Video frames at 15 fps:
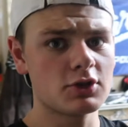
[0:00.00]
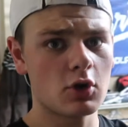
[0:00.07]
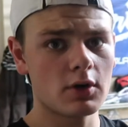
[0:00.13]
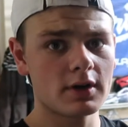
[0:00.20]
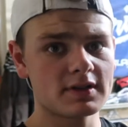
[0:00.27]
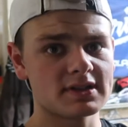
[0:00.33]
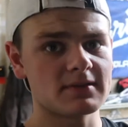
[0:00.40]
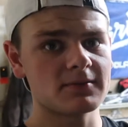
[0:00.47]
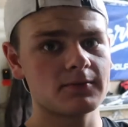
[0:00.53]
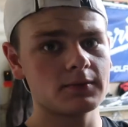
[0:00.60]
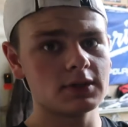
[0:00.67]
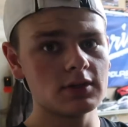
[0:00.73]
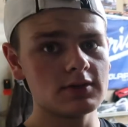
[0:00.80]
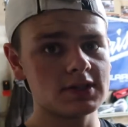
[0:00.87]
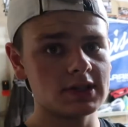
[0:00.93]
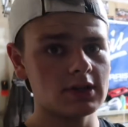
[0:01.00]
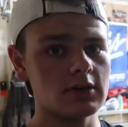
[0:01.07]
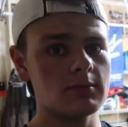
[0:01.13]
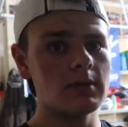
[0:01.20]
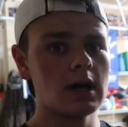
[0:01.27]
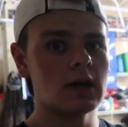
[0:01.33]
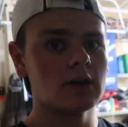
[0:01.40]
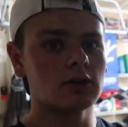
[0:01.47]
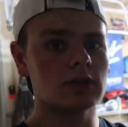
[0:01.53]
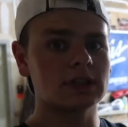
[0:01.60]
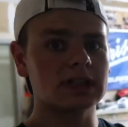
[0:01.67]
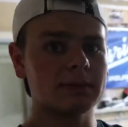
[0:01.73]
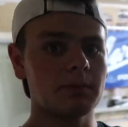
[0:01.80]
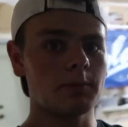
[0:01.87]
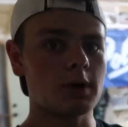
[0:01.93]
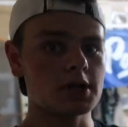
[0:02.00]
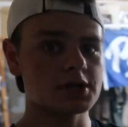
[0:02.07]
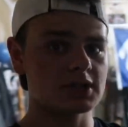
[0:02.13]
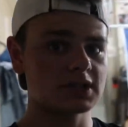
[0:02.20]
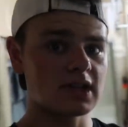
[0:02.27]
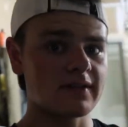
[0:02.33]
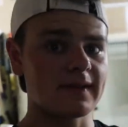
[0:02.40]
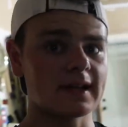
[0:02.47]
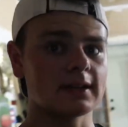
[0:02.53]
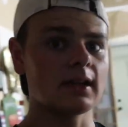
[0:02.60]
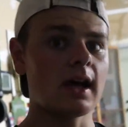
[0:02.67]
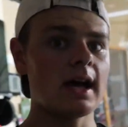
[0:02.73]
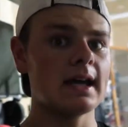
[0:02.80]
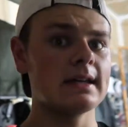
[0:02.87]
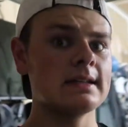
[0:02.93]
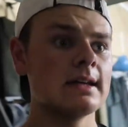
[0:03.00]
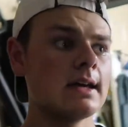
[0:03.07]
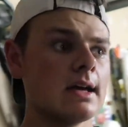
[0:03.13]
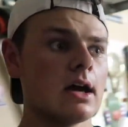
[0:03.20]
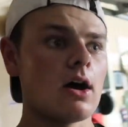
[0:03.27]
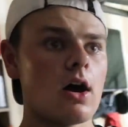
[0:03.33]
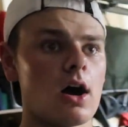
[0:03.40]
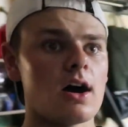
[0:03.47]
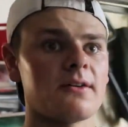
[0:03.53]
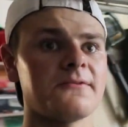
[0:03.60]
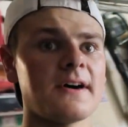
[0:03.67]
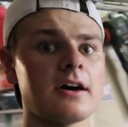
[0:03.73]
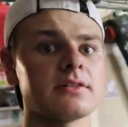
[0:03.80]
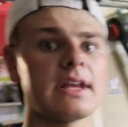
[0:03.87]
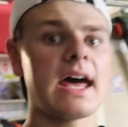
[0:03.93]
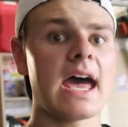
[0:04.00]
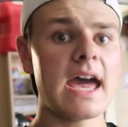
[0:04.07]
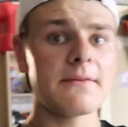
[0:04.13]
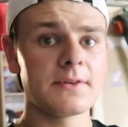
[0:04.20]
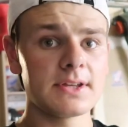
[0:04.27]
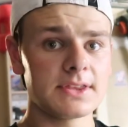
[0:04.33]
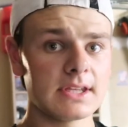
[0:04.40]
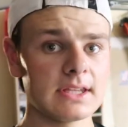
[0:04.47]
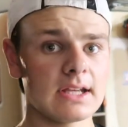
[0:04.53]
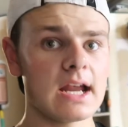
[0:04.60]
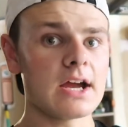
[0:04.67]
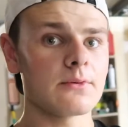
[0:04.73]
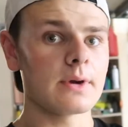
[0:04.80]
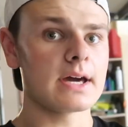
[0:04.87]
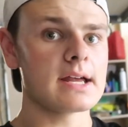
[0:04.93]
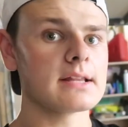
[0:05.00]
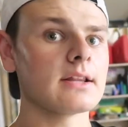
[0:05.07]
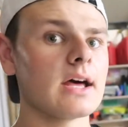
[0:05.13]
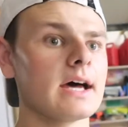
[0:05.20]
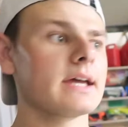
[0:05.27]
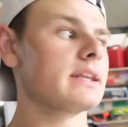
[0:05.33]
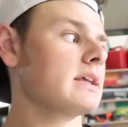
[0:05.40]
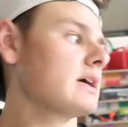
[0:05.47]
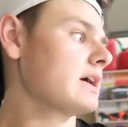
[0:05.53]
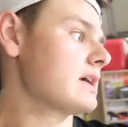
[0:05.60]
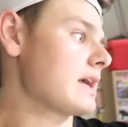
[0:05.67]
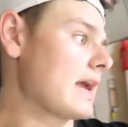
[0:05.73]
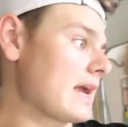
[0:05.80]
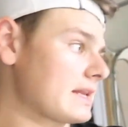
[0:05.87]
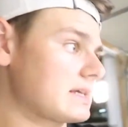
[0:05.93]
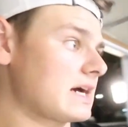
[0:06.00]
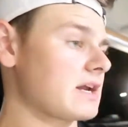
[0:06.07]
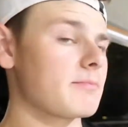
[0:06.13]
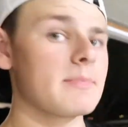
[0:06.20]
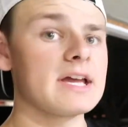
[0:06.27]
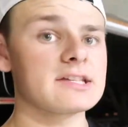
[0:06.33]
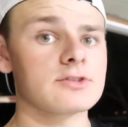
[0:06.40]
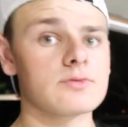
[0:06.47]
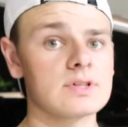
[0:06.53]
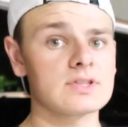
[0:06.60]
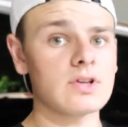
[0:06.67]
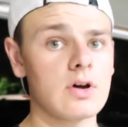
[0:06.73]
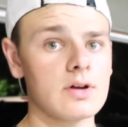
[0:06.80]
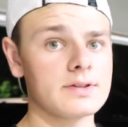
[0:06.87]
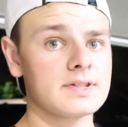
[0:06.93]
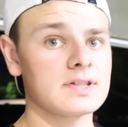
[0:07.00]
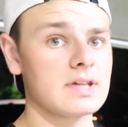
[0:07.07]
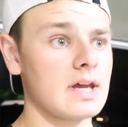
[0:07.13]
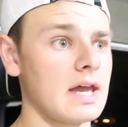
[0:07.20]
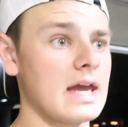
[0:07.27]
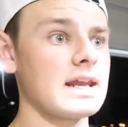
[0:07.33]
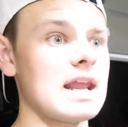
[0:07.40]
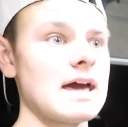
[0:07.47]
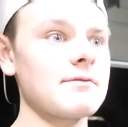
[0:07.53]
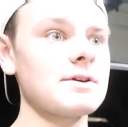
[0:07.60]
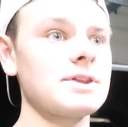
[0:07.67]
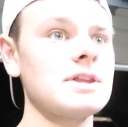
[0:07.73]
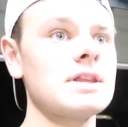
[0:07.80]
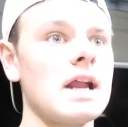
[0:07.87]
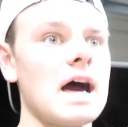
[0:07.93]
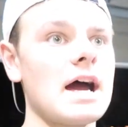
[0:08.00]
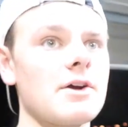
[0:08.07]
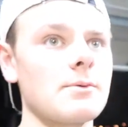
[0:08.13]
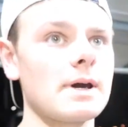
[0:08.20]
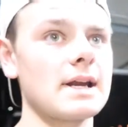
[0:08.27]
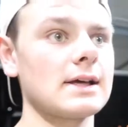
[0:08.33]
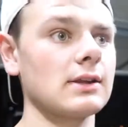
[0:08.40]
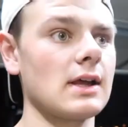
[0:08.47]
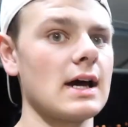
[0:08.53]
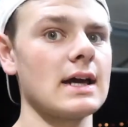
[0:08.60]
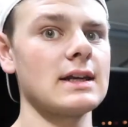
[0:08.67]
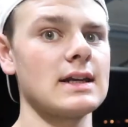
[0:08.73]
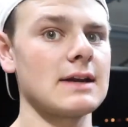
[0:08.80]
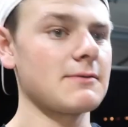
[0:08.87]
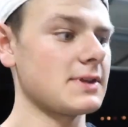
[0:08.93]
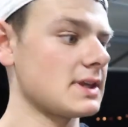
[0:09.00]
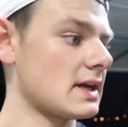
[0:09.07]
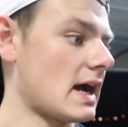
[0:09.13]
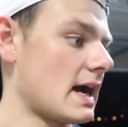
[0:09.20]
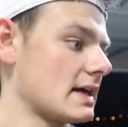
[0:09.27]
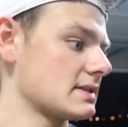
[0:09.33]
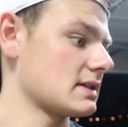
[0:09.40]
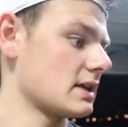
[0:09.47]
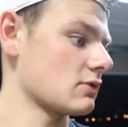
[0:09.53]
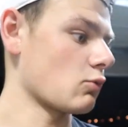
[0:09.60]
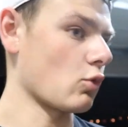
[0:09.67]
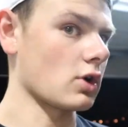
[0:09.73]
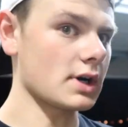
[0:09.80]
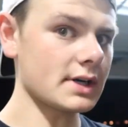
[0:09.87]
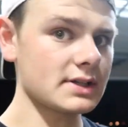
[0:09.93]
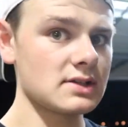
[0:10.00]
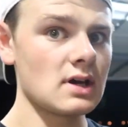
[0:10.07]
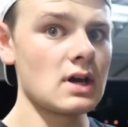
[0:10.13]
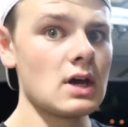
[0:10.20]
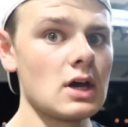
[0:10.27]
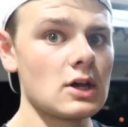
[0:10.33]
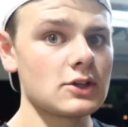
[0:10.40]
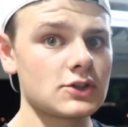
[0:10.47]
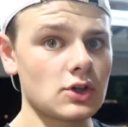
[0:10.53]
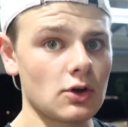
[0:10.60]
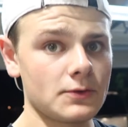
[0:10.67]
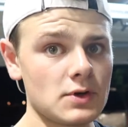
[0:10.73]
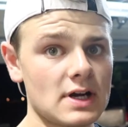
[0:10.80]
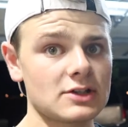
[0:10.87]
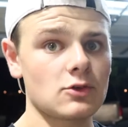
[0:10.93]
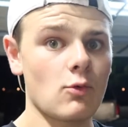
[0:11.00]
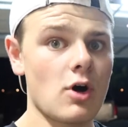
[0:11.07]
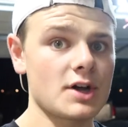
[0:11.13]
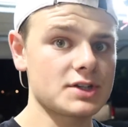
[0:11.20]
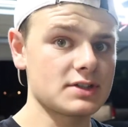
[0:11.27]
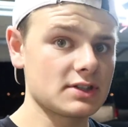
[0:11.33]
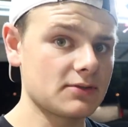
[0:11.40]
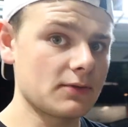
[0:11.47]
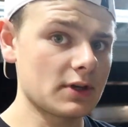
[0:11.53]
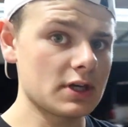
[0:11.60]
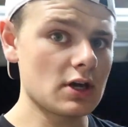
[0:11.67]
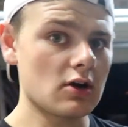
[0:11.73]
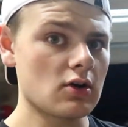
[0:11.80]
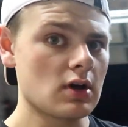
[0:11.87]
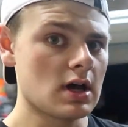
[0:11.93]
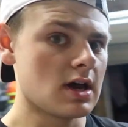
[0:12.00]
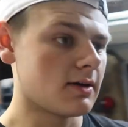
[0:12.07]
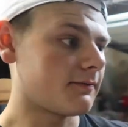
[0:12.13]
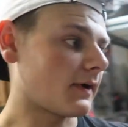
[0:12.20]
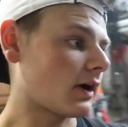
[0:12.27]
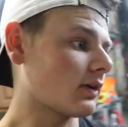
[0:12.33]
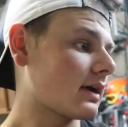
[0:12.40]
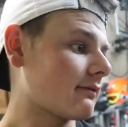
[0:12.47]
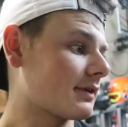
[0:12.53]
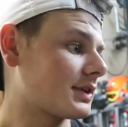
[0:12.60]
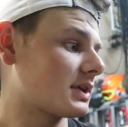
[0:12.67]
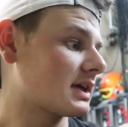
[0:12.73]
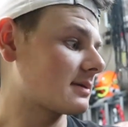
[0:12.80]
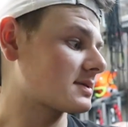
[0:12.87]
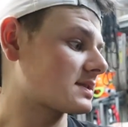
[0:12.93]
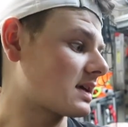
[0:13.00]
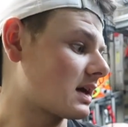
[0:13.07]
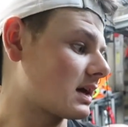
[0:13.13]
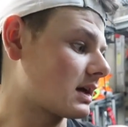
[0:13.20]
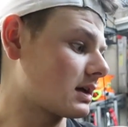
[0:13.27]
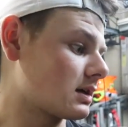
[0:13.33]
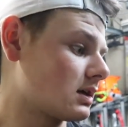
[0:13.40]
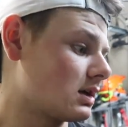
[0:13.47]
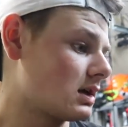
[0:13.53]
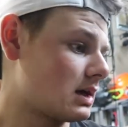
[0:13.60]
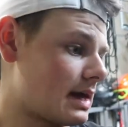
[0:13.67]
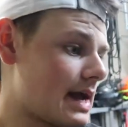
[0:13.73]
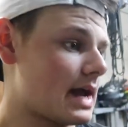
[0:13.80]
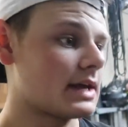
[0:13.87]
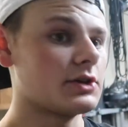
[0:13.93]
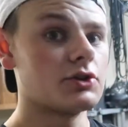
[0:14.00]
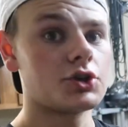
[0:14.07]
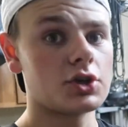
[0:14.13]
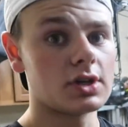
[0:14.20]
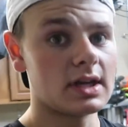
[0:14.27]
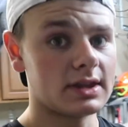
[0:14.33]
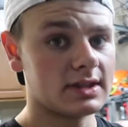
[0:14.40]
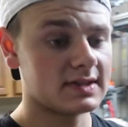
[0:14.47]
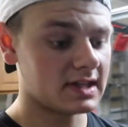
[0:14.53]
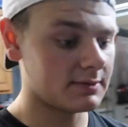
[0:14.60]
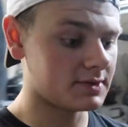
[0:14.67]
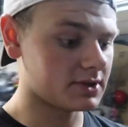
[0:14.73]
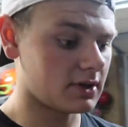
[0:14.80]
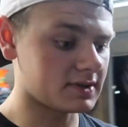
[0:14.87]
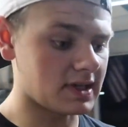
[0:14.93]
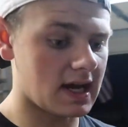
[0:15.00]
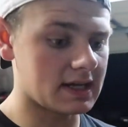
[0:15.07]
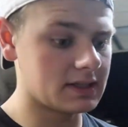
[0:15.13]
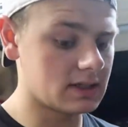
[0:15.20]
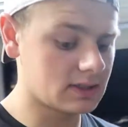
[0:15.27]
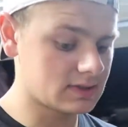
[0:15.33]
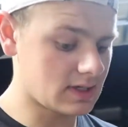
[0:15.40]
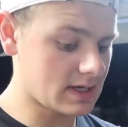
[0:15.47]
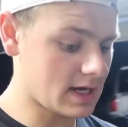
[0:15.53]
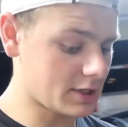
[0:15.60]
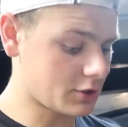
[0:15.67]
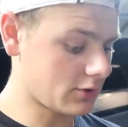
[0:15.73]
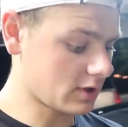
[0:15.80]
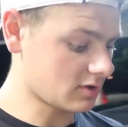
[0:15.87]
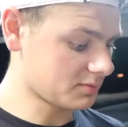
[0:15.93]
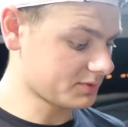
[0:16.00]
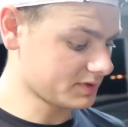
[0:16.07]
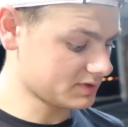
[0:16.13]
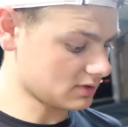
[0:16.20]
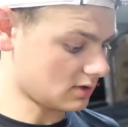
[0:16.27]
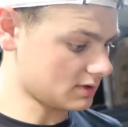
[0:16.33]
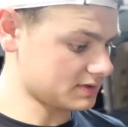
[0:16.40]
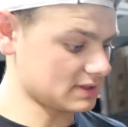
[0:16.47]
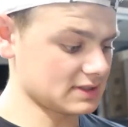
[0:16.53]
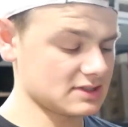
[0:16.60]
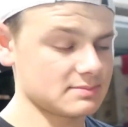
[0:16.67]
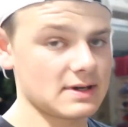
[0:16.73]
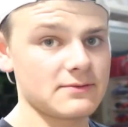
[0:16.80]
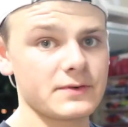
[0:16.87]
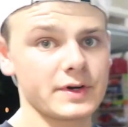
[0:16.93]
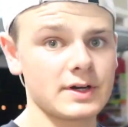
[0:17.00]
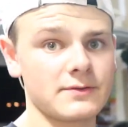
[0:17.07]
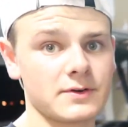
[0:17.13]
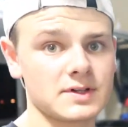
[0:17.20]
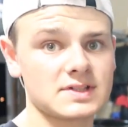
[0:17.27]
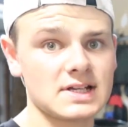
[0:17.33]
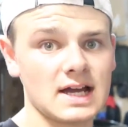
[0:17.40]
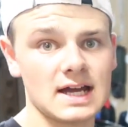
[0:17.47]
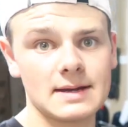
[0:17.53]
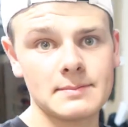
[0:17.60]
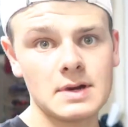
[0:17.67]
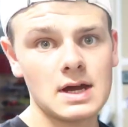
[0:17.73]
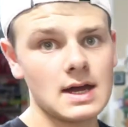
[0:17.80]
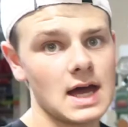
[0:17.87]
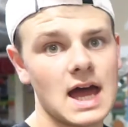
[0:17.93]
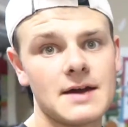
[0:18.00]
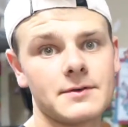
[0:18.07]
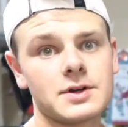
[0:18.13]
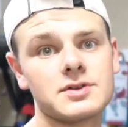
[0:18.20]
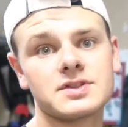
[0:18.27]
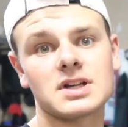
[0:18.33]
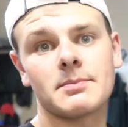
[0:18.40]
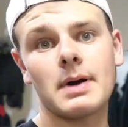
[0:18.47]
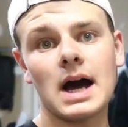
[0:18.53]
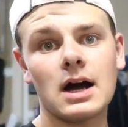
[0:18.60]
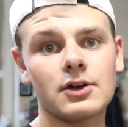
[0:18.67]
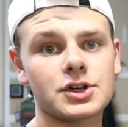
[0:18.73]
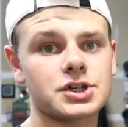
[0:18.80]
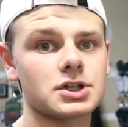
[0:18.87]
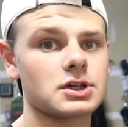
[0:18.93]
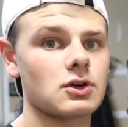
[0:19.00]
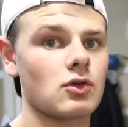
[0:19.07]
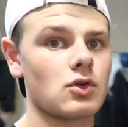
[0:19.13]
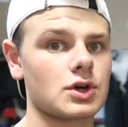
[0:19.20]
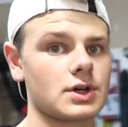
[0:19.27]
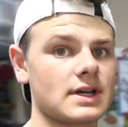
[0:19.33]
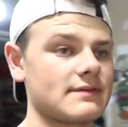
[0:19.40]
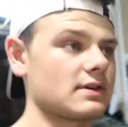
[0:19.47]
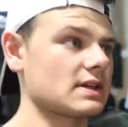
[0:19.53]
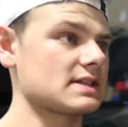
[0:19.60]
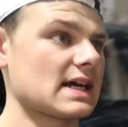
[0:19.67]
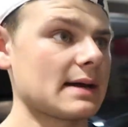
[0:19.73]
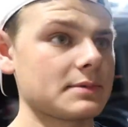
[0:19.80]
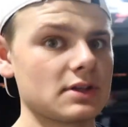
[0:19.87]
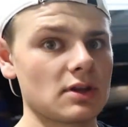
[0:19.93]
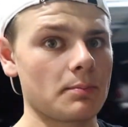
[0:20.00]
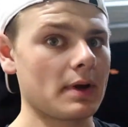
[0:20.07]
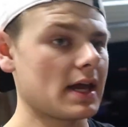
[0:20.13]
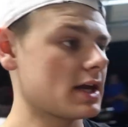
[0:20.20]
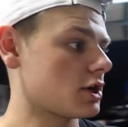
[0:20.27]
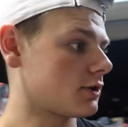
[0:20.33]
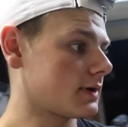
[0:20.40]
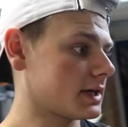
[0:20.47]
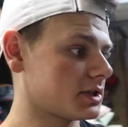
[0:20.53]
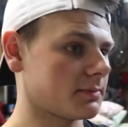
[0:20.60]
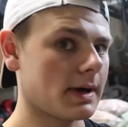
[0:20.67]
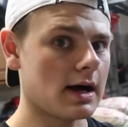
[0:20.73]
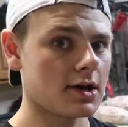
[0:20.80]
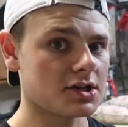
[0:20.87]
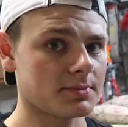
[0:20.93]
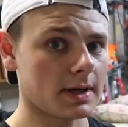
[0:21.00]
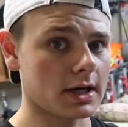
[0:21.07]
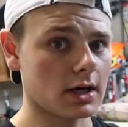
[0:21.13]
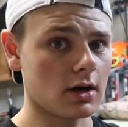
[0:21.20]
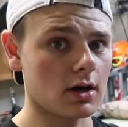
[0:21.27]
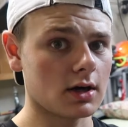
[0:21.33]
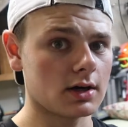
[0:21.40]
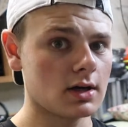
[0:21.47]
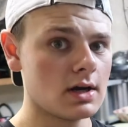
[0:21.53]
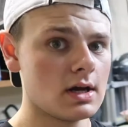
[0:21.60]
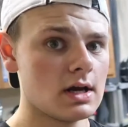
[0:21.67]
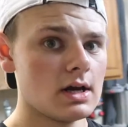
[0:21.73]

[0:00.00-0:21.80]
tutorials on YouTube, looked up a bunch of stuff online, followed everything that I read online and got amazing results. And everything that I read online and everything I did worked. So if you guys are watching this video, follow everything I'm saying. And you should get the same results I did, because I got incredible results. And this is my very first time ever using a polisher or even attempting to paint correct or polish my car.